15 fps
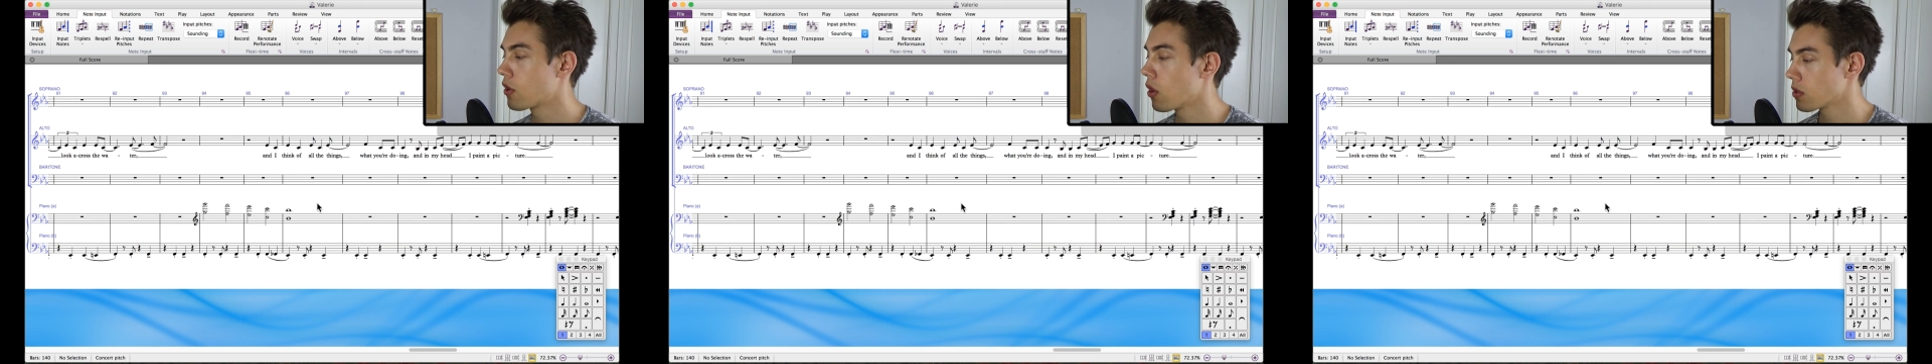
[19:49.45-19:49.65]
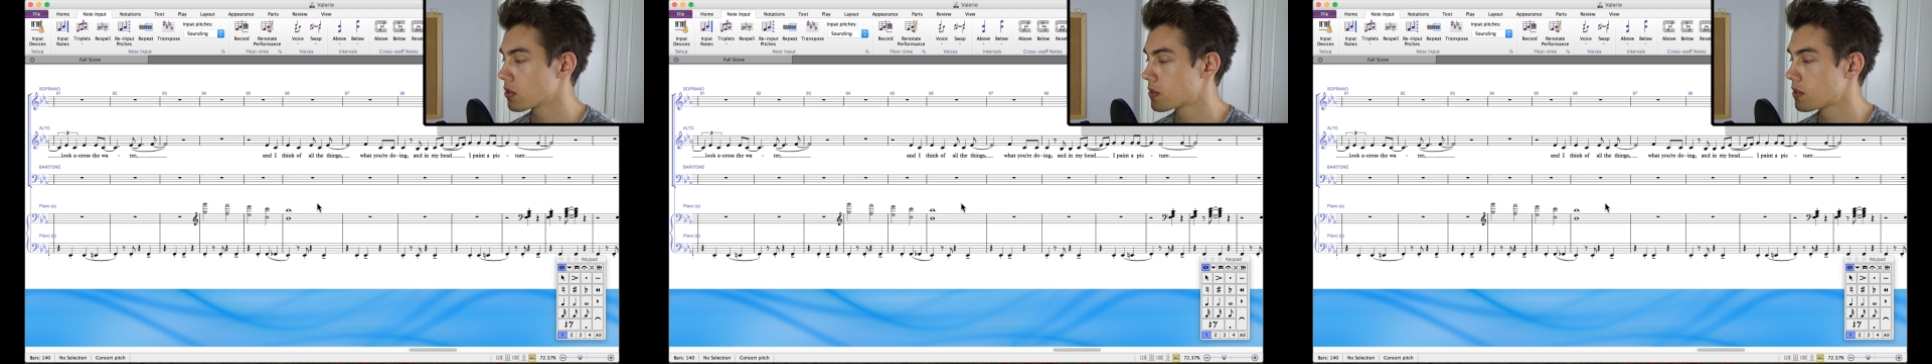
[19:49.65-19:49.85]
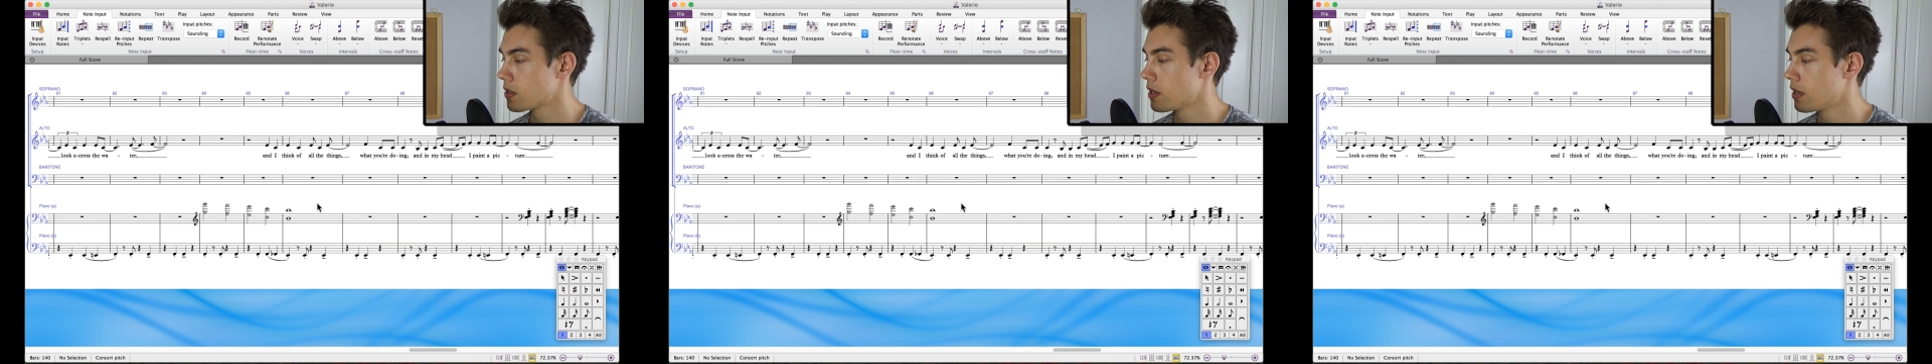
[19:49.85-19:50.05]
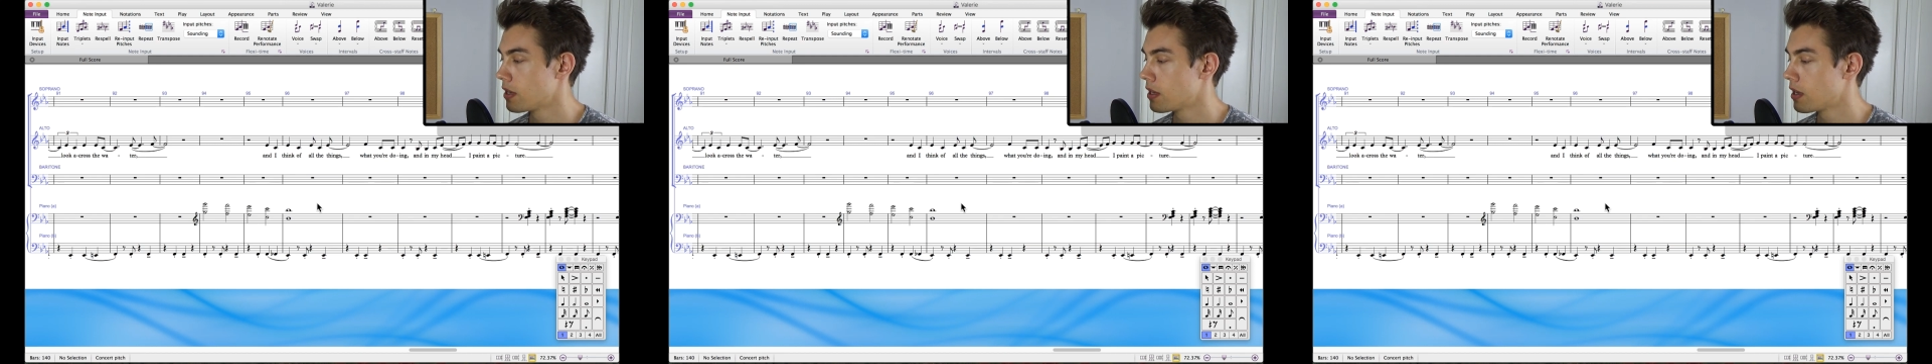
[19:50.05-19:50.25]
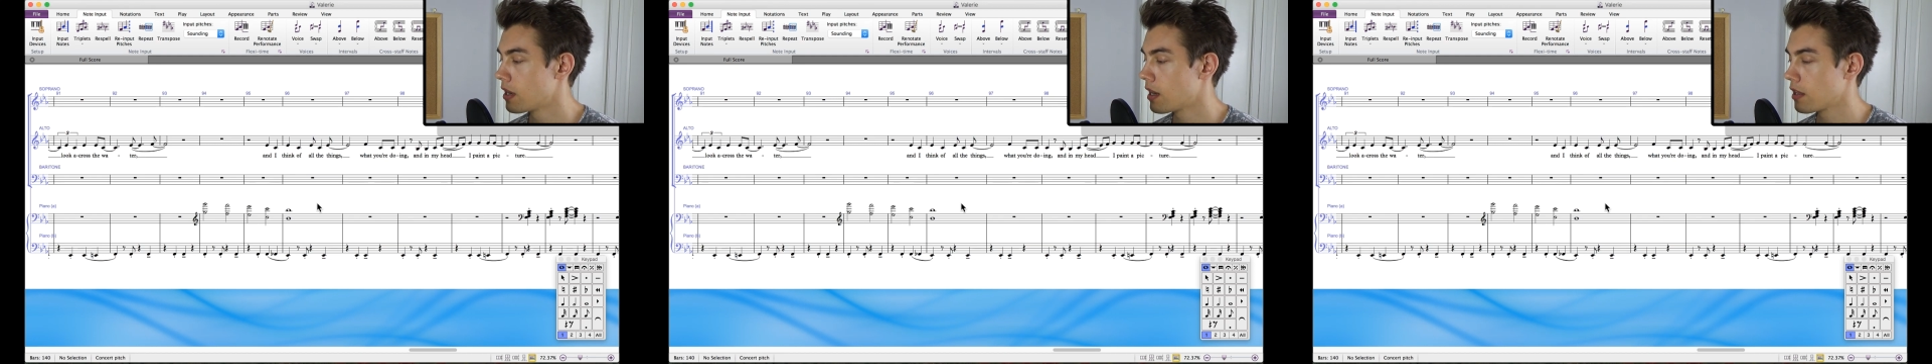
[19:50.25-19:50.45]
got
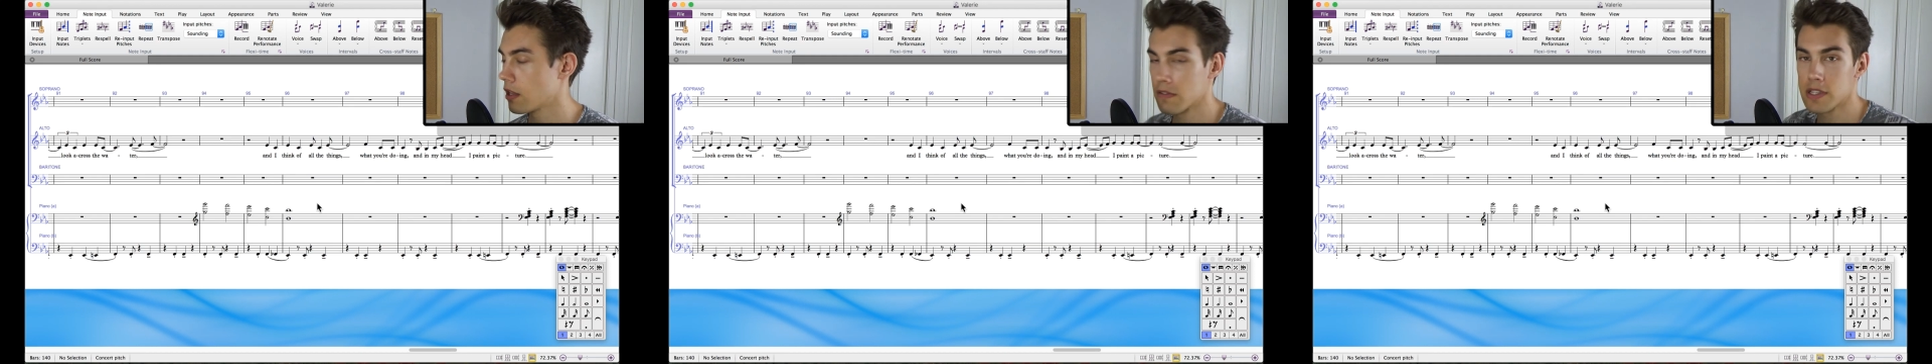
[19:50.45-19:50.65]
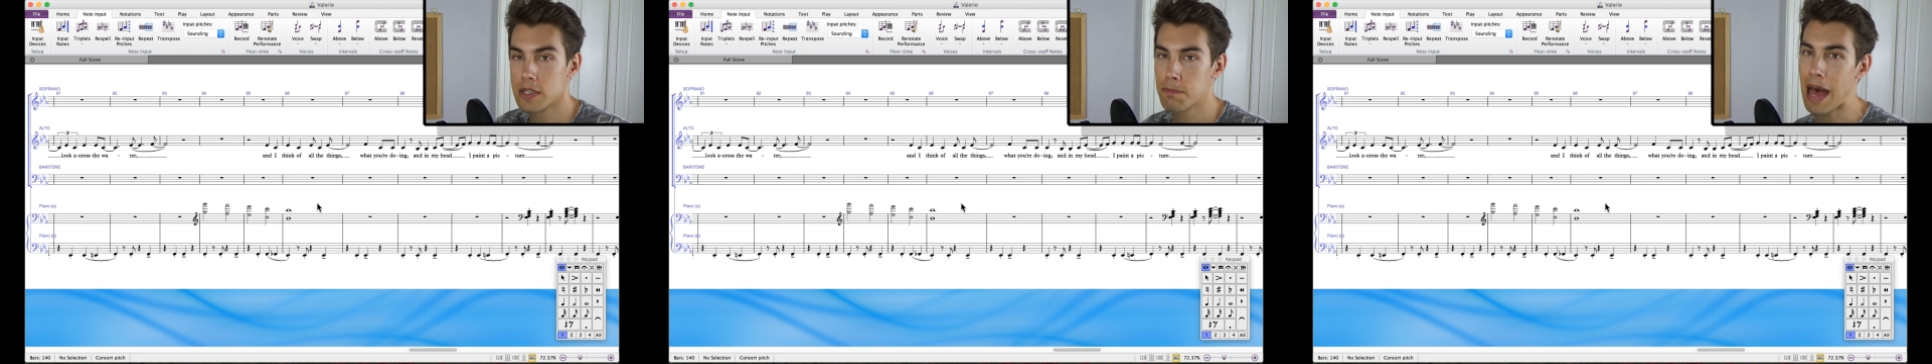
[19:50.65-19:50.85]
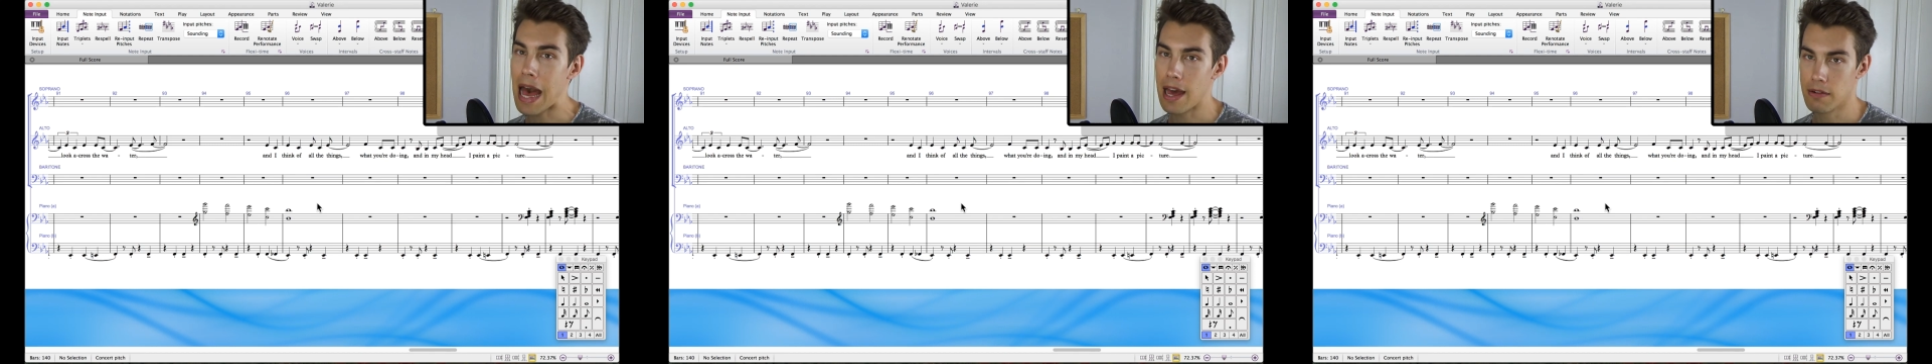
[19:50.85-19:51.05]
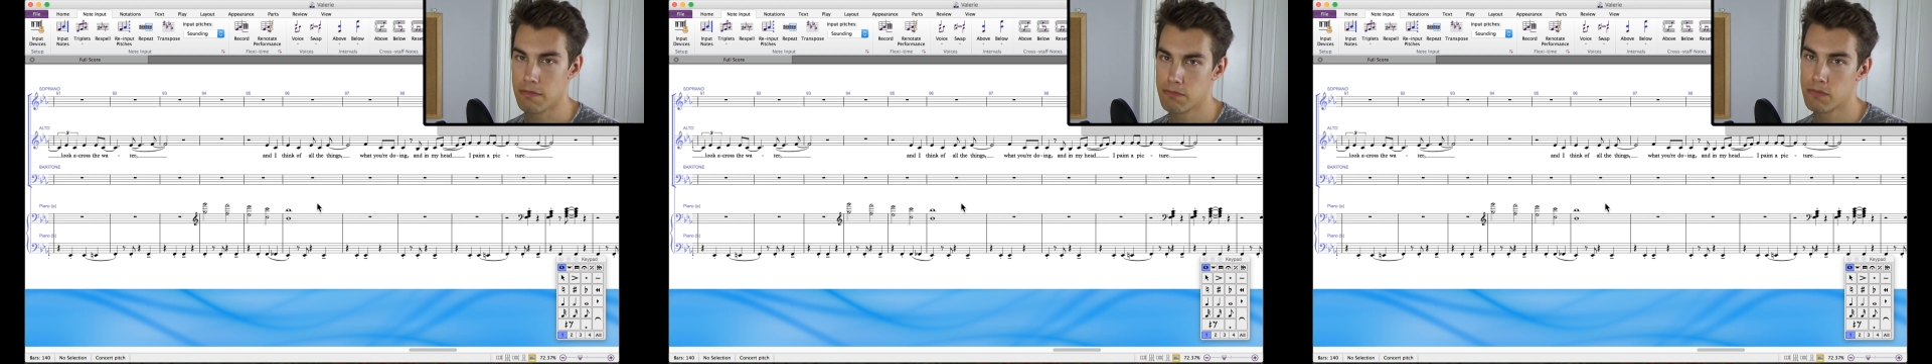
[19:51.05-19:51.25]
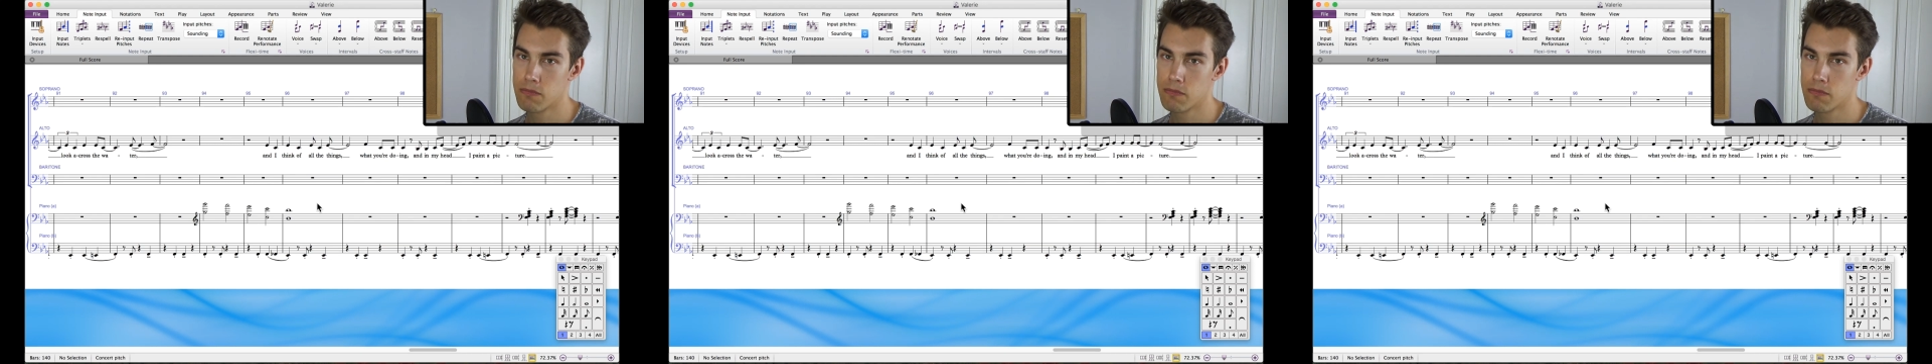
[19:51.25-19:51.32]
a lot of span.